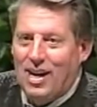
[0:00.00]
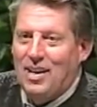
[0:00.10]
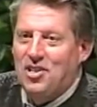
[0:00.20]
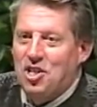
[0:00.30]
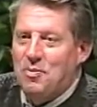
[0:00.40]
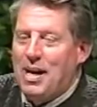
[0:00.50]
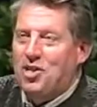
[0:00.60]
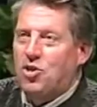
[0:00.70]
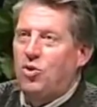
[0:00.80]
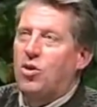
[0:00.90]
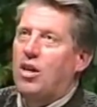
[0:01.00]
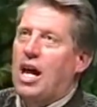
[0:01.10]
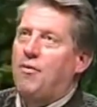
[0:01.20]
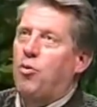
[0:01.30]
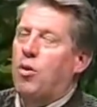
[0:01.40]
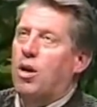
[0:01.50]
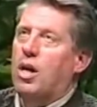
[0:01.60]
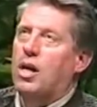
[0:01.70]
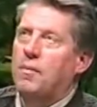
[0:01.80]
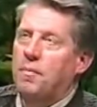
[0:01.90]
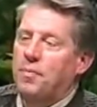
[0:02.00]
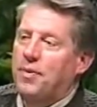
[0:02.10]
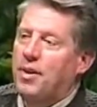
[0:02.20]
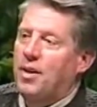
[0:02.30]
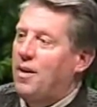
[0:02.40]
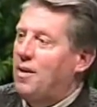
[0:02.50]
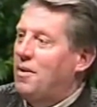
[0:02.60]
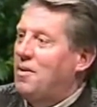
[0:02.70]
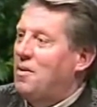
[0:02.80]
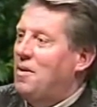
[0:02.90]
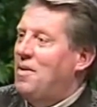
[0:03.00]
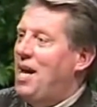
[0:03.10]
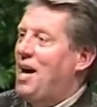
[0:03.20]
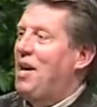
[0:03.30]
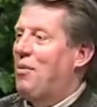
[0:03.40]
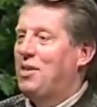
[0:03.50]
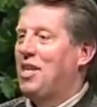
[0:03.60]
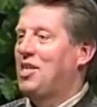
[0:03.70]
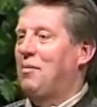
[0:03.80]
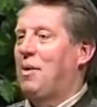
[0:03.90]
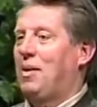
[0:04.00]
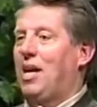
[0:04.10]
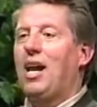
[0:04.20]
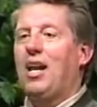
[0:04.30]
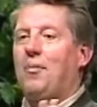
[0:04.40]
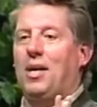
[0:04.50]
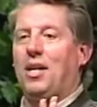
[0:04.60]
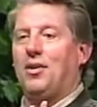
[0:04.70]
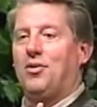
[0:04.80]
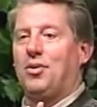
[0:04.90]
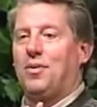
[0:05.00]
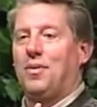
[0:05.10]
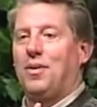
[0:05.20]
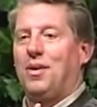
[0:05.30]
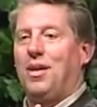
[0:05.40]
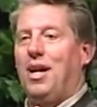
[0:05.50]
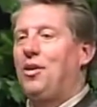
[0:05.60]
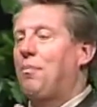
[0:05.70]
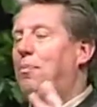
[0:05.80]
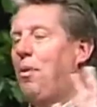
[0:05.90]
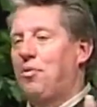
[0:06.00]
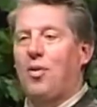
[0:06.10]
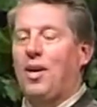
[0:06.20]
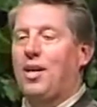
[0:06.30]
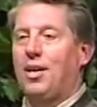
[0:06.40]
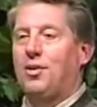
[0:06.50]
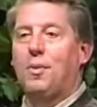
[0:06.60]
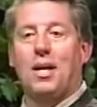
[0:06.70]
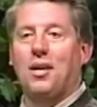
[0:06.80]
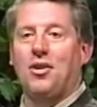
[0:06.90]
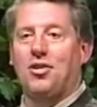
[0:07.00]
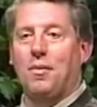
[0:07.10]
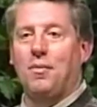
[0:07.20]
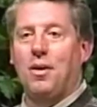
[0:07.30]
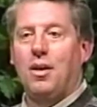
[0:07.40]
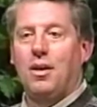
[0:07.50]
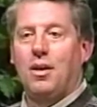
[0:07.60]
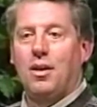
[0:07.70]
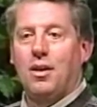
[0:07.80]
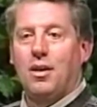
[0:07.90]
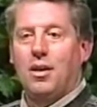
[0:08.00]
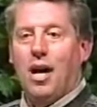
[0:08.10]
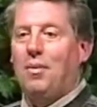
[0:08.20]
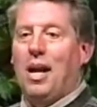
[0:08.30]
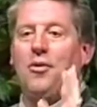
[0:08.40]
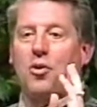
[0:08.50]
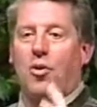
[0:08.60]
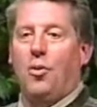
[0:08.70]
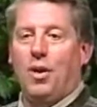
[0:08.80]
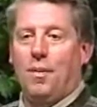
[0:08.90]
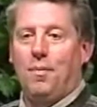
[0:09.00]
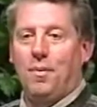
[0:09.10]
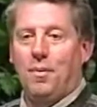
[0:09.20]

I think she's made school her life work. Now I want to tell you something about my kids. I love my kids, and they're both great kids. But can I tell you something? I'm glad they're growing up.